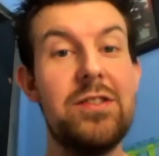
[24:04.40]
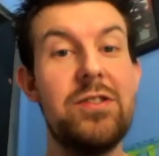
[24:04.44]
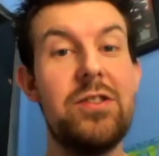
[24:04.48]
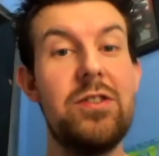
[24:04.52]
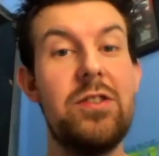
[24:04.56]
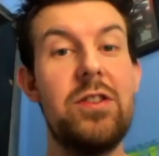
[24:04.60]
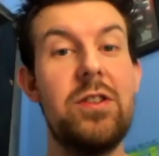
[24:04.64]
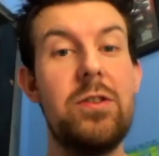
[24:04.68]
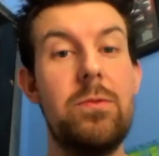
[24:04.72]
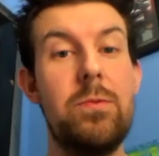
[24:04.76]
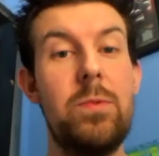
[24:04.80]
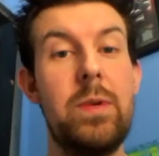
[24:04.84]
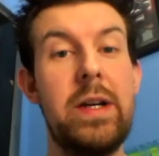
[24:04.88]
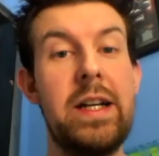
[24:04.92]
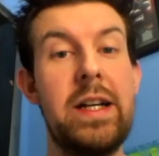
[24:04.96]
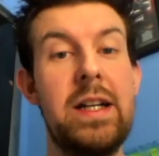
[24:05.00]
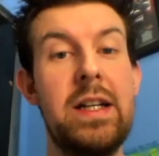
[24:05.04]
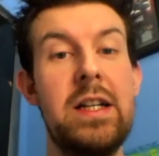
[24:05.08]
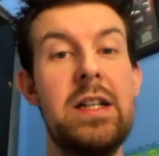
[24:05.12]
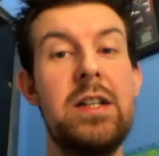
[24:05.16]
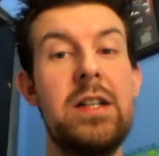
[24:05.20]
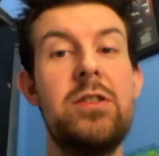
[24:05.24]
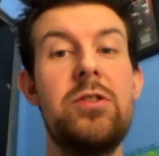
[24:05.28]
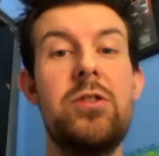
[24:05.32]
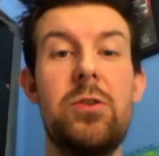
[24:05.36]
so that we
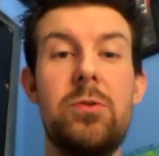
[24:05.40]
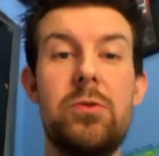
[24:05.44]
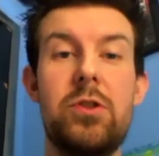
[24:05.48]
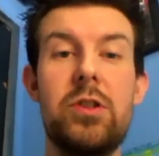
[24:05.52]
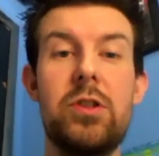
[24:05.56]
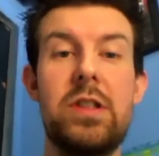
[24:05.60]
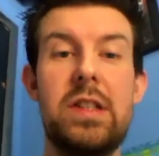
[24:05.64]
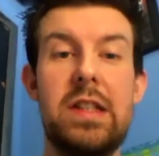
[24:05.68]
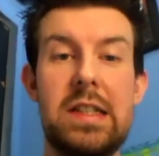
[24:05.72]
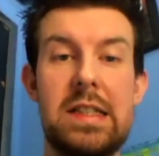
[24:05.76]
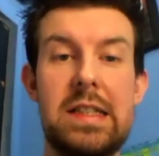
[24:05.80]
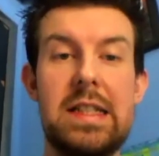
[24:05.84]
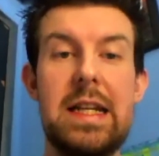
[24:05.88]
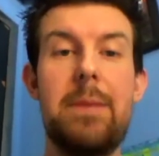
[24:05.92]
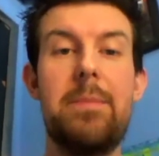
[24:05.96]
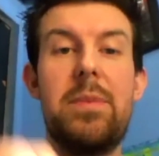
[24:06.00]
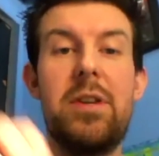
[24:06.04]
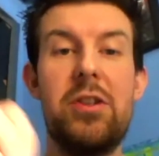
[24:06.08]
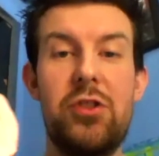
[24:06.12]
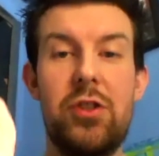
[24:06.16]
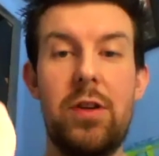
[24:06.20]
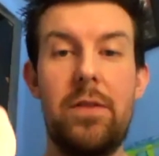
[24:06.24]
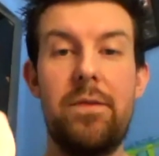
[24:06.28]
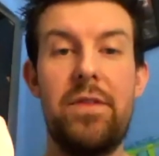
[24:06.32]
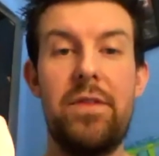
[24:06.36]
don't just
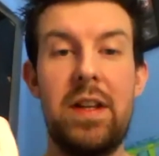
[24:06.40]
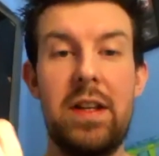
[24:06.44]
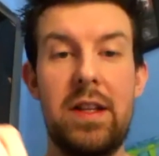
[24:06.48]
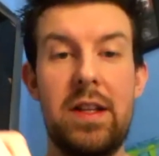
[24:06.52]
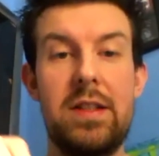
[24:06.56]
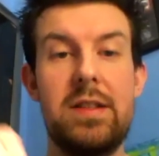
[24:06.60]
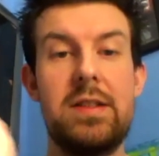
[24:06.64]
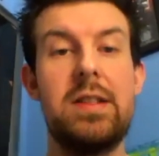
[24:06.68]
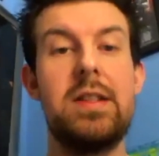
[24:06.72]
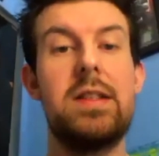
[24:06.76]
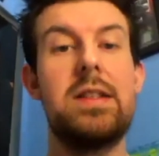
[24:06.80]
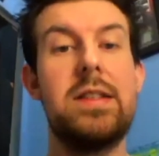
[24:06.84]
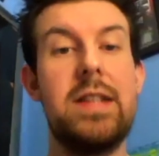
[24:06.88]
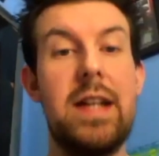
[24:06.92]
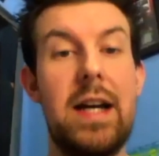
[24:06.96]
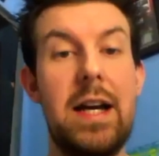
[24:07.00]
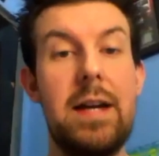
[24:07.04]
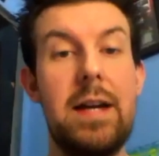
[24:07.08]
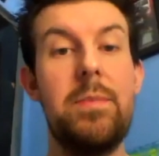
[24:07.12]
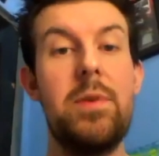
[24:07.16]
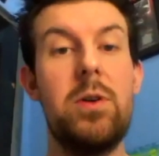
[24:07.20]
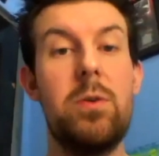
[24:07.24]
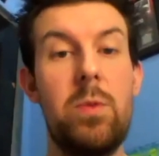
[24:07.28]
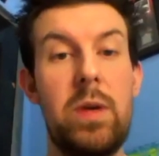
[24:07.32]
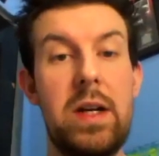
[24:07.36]
establish something that's the
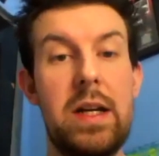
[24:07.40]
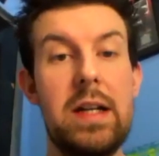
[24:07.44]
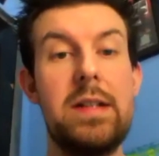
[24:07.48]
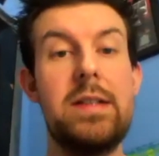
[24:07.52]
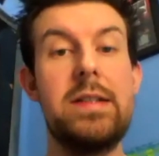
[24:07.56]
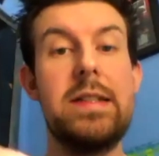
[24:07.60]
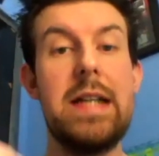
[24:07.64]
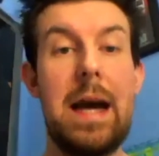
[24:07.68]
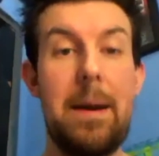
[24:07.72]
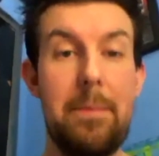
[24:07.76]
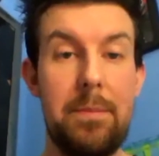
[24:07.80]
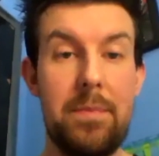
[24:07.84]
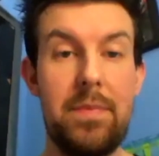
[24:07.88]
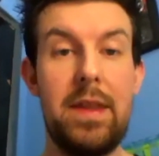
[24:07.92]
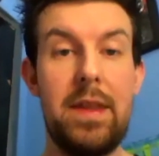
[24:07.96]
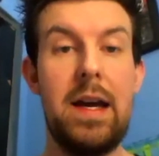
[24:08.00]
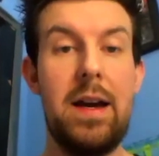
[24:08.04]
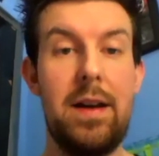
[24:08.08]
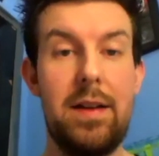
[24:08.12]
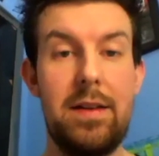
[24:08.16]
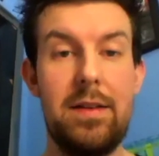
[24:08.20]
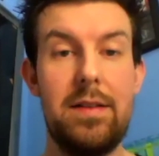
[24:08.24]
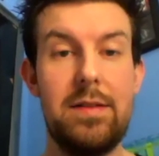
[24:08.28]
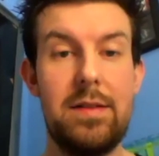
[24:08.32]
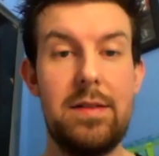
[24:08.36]
same, but we adapt
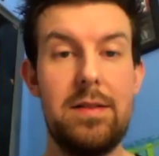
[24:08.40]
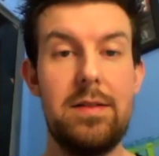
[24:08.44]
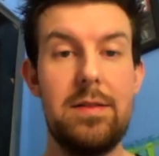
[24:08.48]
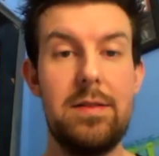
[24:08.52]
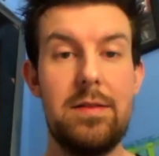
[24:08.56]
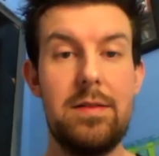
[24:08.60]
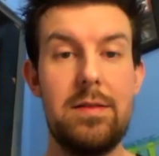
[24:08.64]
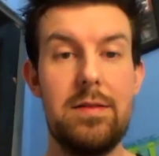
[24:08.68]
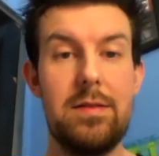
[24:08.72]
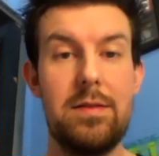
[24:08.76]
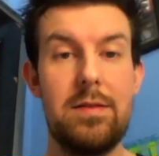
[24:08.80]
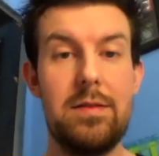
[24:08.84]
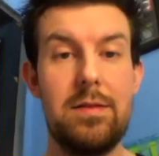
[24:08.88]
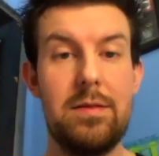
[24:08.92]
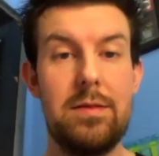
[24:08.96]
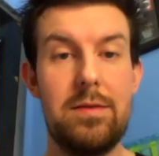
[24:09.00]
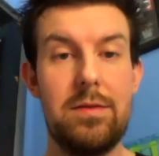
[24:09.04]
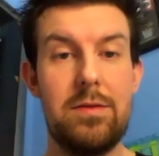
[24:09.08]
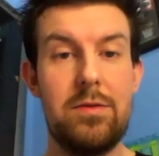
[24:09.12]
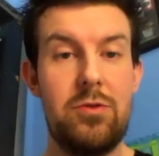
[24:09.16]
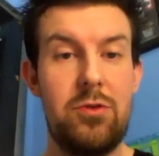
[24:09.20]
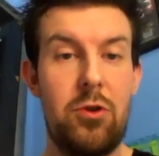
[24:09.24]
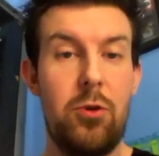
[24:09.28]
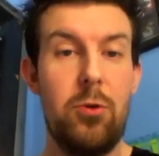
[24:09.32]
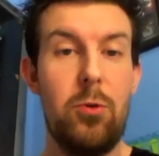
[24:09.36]
that
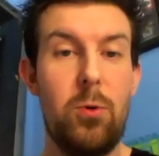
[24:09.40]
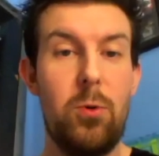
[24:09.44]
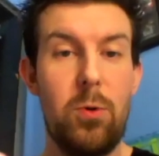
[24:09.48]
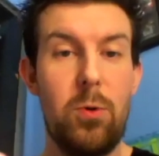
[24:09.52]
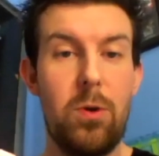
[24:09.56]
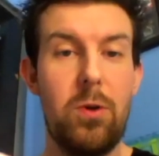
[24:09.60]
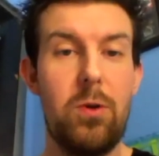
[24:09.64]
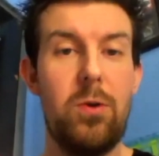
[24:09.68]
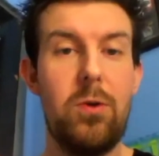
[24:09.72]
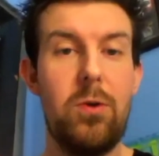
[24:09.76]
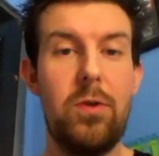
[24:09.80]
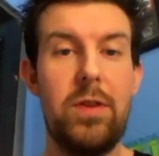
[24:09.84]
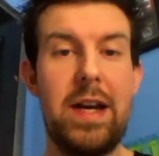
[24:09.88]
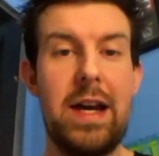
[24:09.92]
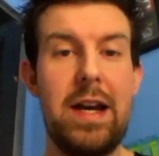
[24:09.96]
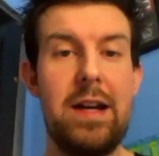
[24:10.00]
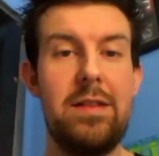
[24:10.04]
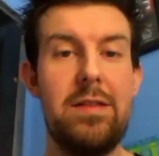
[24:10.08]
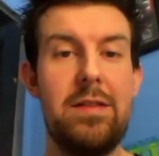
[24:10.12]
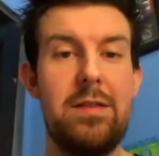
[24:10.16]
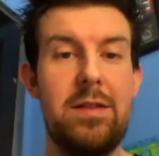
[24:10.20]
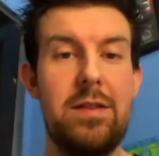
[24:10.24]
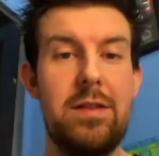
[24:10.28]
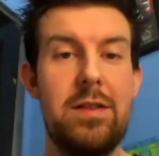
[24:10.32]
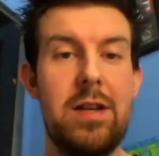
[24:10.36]
tool or that
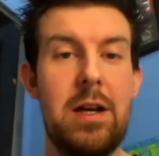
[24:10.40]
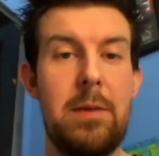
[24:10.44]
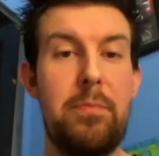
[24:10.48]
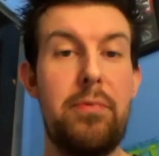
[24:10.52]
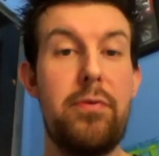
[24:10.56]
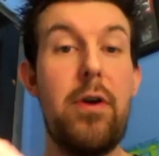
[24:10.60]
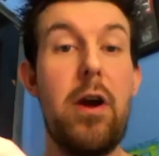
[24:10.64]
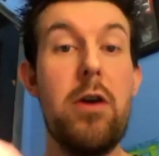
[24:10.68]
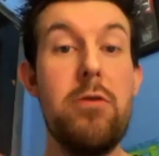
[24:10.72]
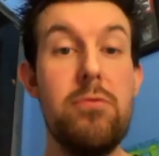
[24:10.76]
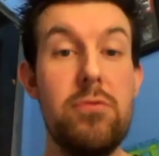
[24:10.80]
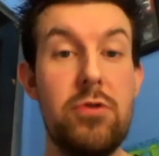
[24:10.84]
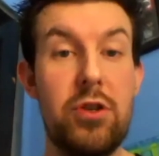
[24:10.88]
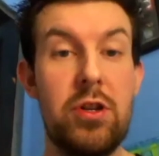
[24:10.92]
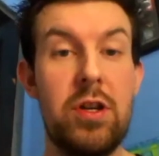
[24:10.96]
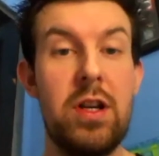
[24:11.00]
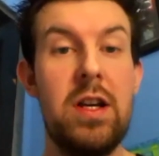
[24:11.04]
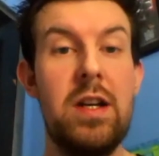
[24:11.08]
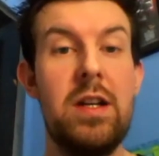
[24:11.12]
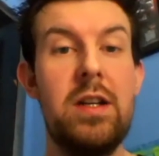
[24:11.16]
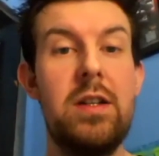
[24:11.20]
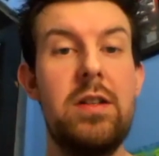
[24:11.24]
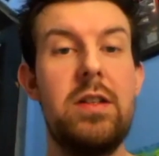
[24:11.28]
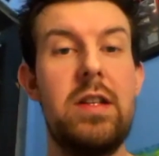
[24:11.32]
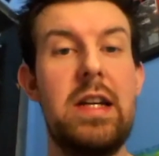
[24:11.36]
approach
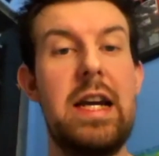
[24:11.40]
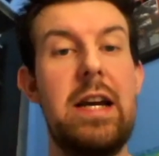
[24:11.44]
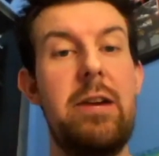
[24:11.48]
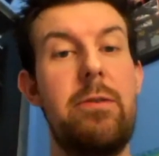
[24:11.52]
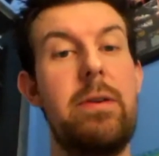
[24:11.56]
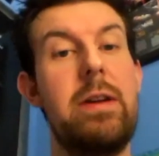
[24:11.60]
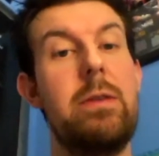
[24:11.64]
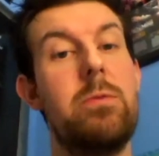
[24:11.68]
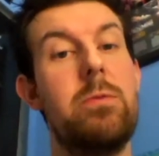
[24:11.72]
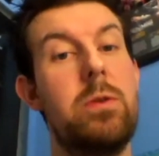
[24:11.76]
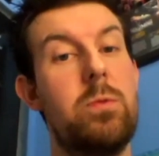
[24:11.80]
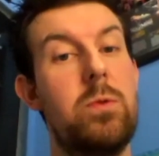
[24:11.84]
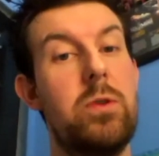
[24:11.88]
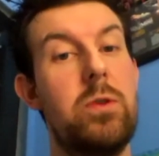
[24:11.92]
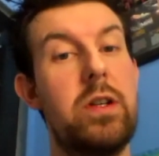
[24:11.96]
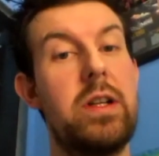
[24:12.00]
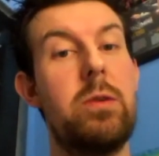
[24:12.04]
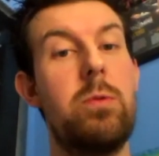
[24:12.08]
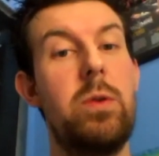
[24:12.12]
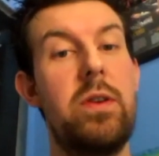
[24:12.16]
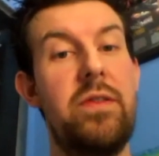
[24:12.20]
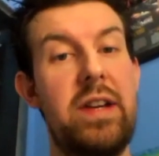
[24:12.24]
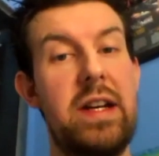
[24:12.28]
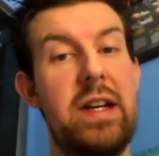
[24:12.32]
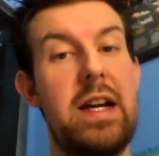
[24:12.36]
to how it would
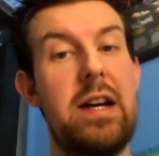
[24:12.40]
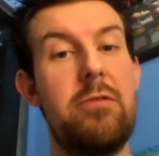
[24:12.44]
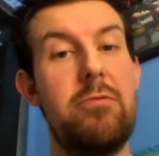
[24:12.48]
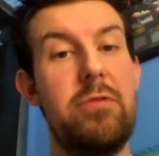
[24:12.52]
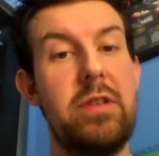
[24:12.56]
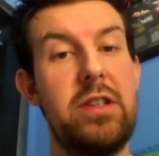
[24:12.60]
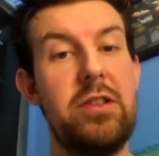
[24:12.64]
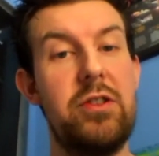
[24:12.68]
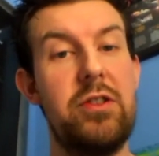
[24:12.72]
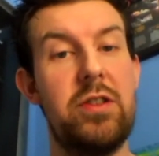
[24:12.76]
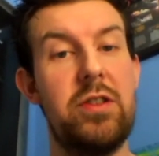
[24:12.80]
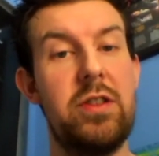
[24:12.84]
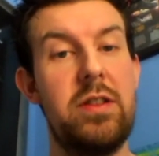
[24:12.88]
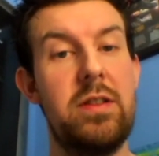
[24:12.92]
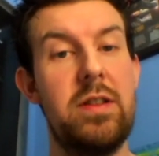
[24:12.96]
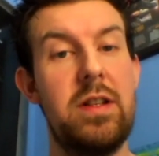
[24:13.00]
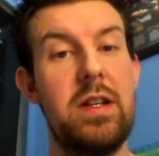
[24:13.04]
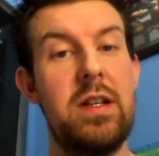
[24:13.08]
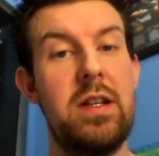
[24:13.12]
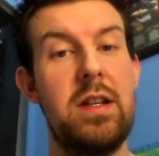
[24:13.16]
work within our region.